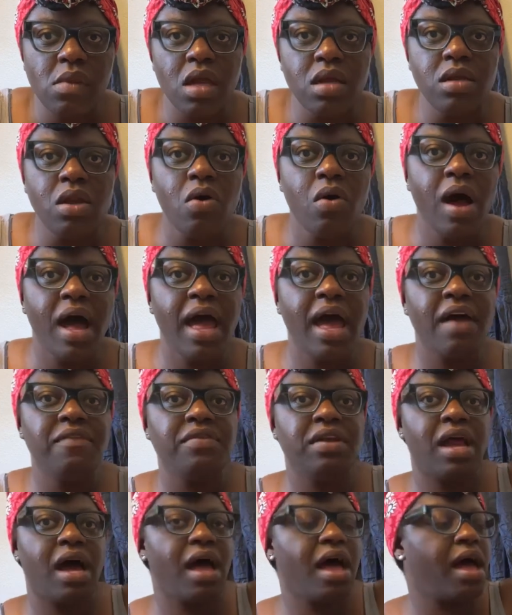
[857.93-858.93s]
No, I have
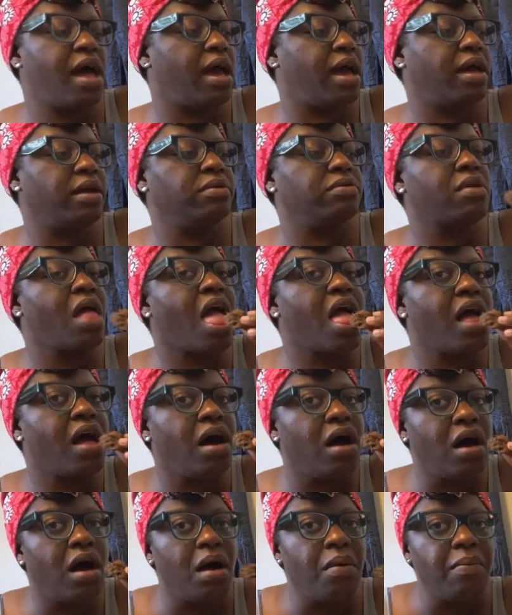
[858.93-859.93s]
not.
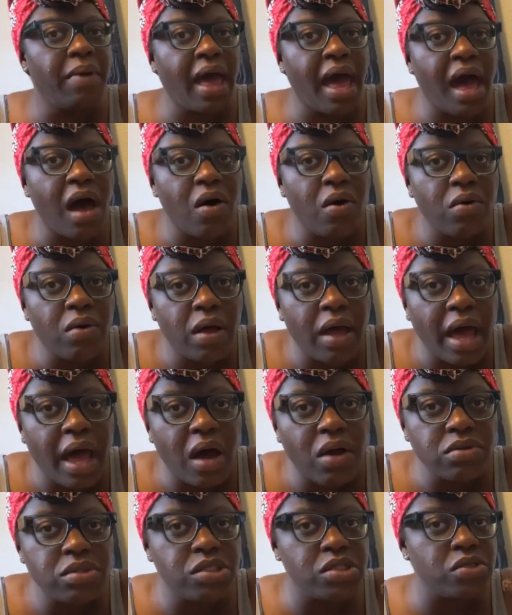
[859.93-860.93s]
Um, how
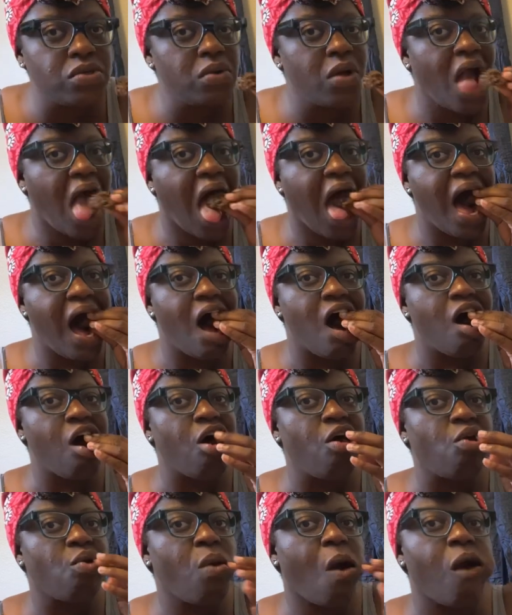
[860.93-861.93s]
how to?
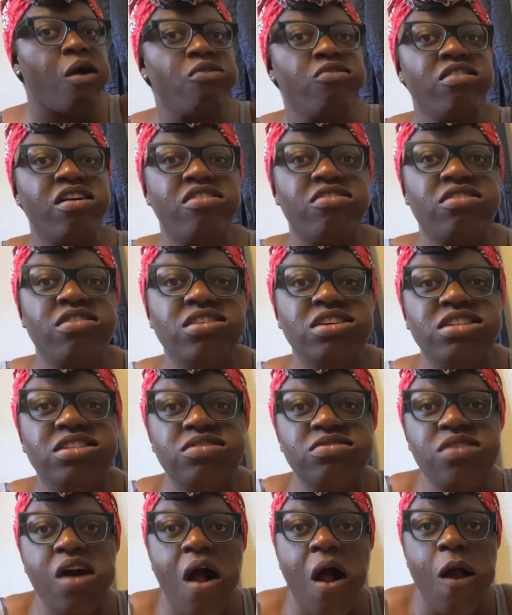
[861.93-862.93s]
Okay,
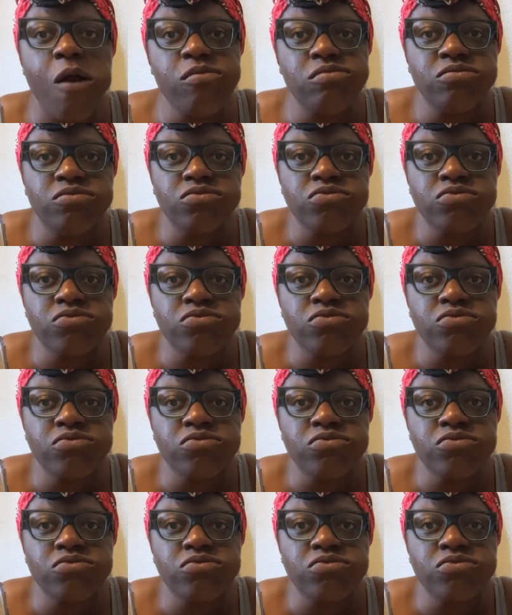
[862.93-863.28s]
good. Okay.